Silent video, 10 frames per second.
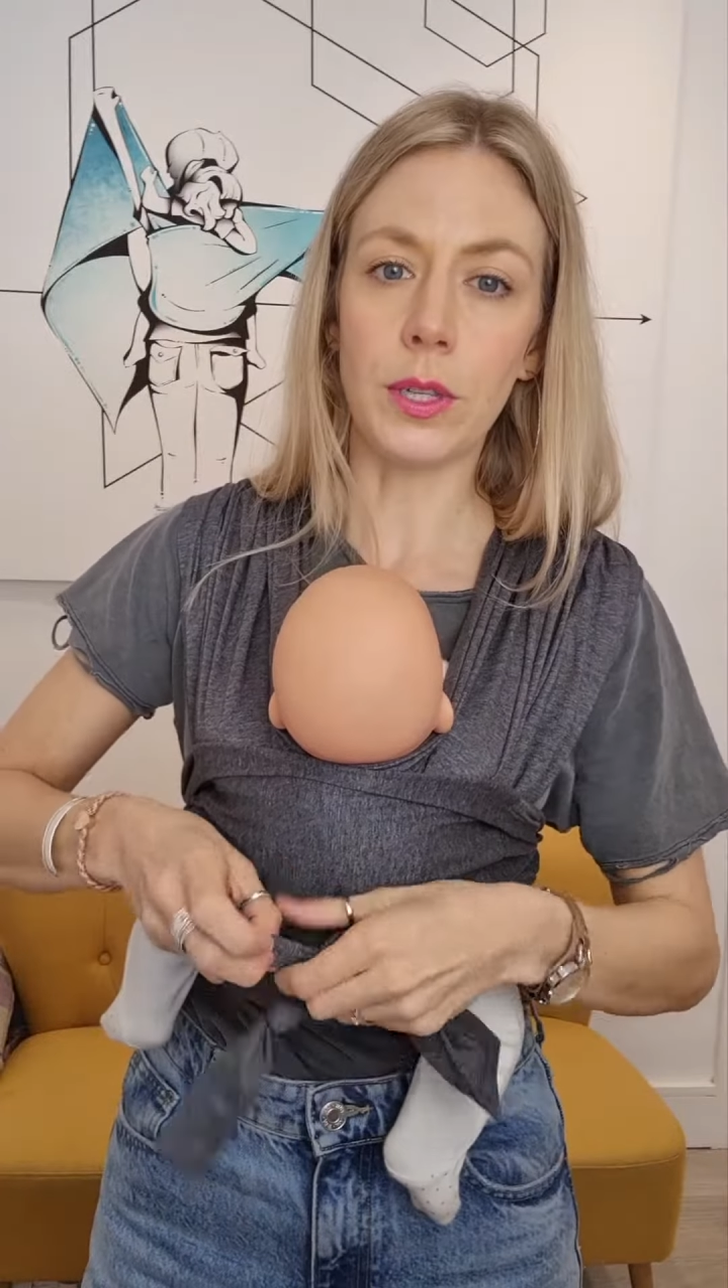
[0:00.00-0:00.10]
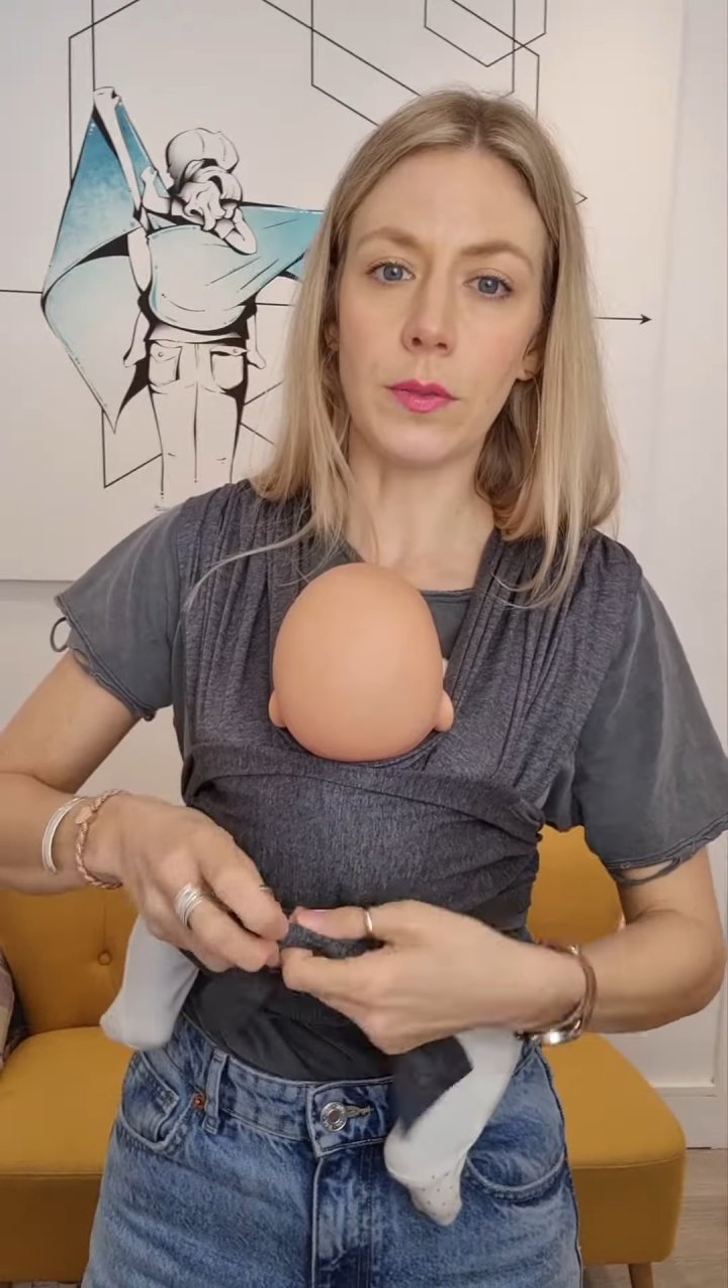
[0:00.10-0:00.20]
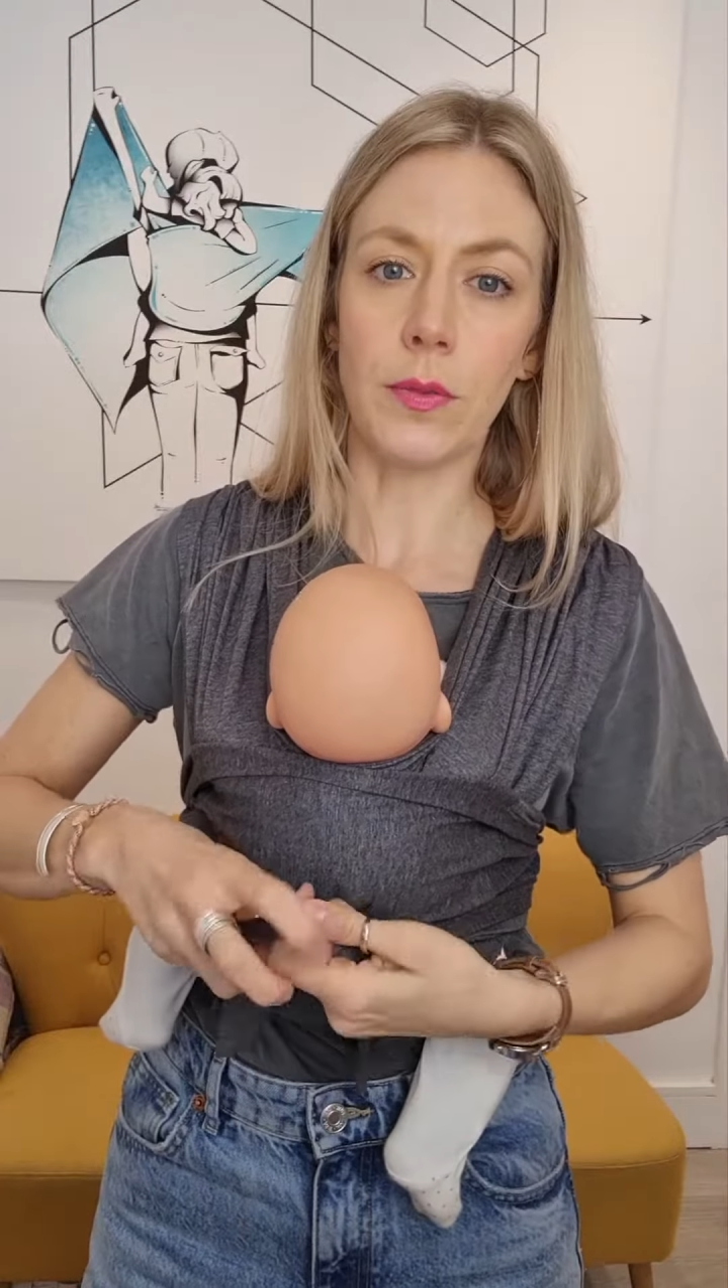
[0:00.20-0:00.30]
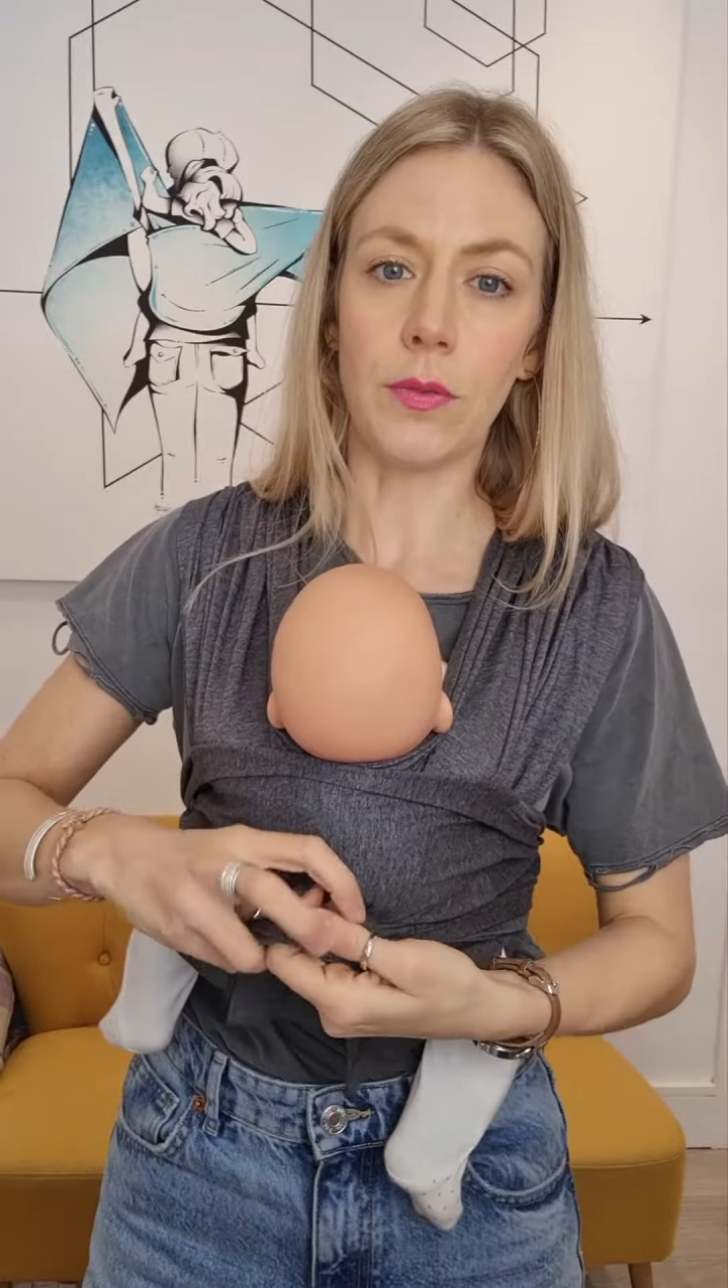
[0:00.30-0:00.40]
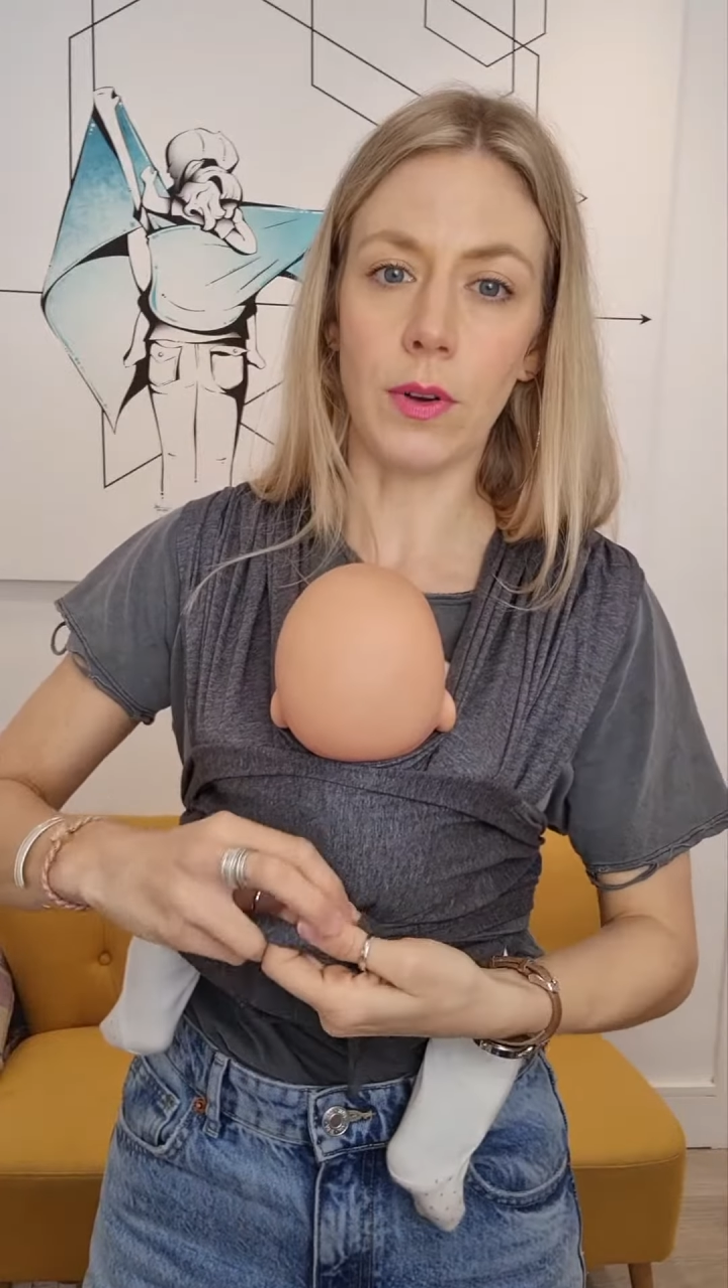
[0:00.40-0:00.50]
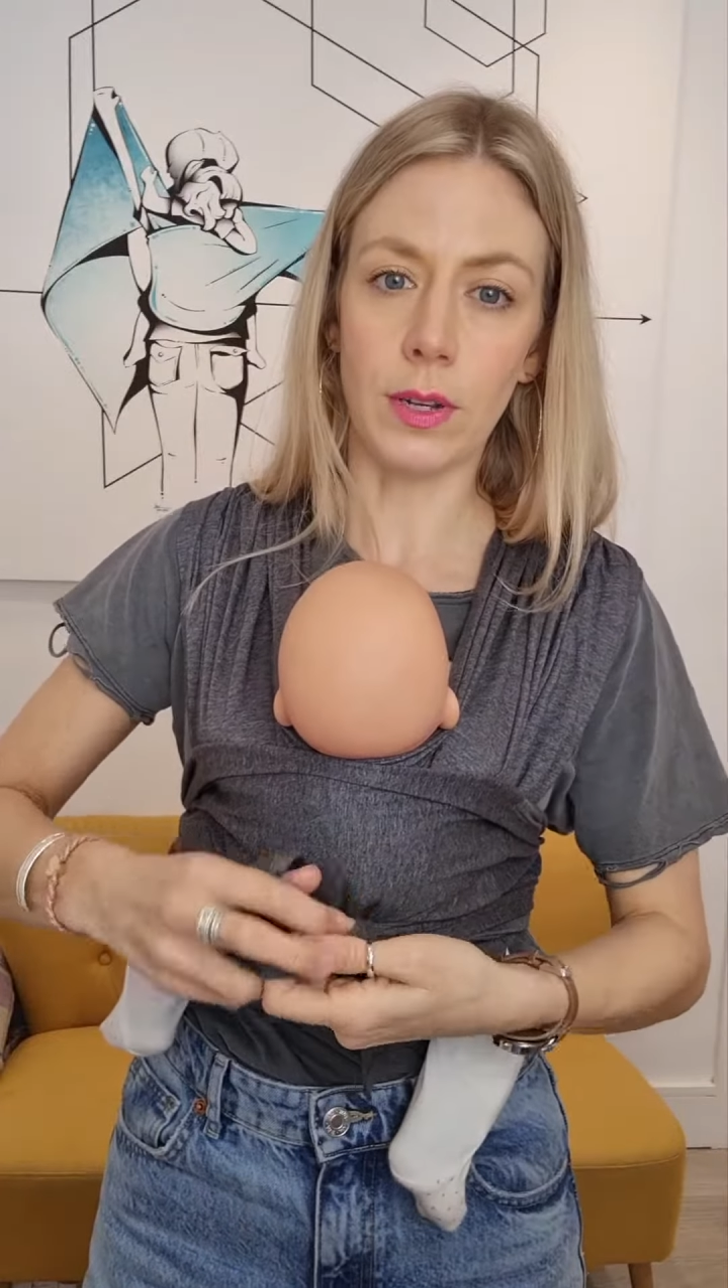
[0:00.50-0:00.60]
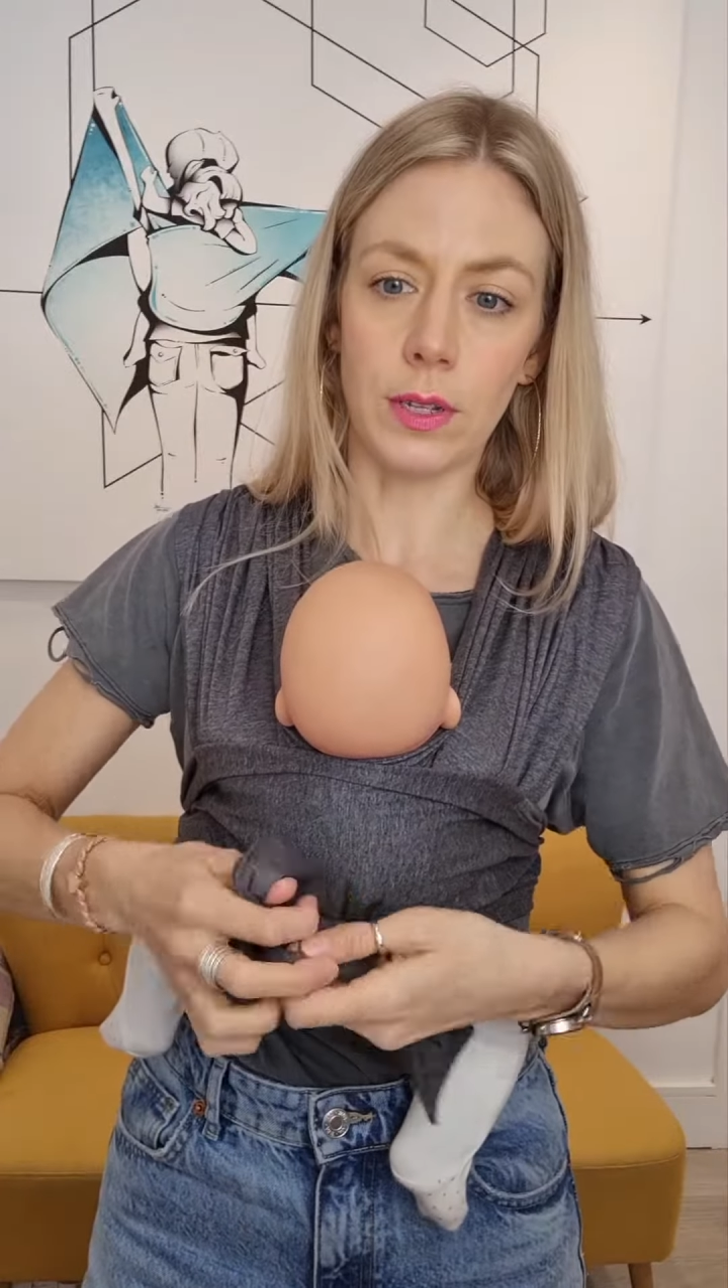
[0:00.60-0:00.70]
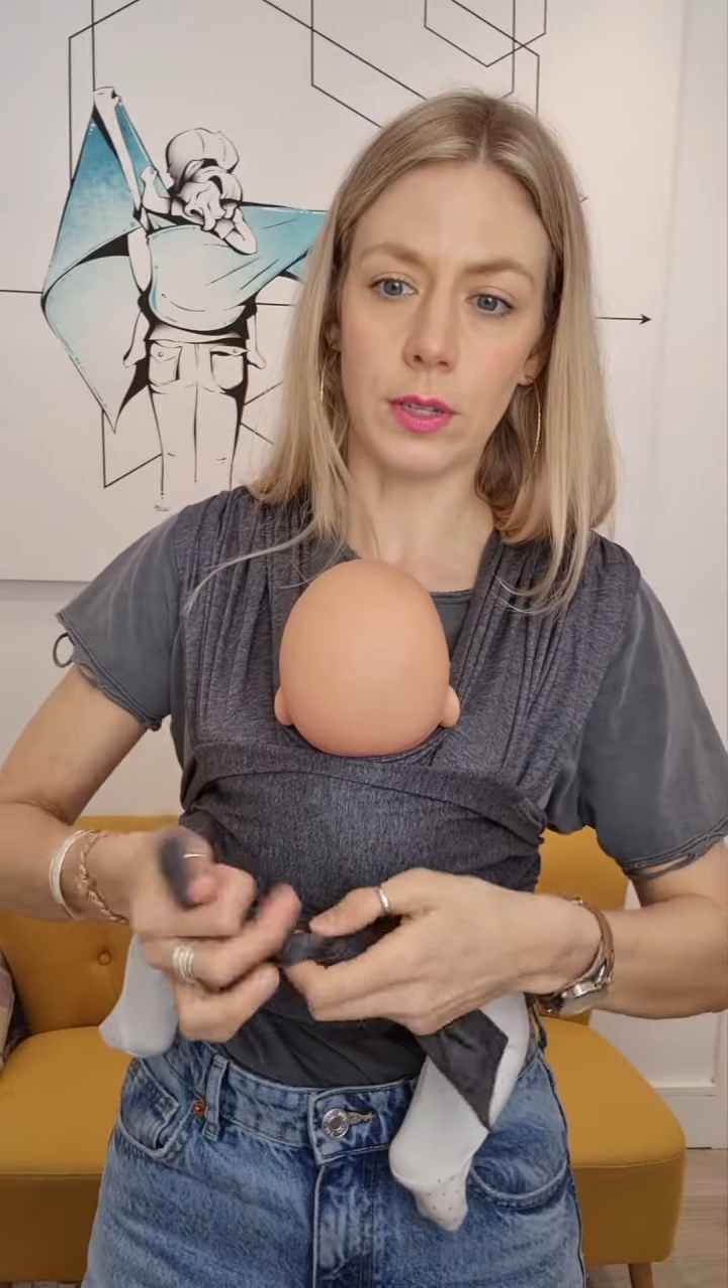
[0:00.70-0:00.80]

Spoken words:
at the front,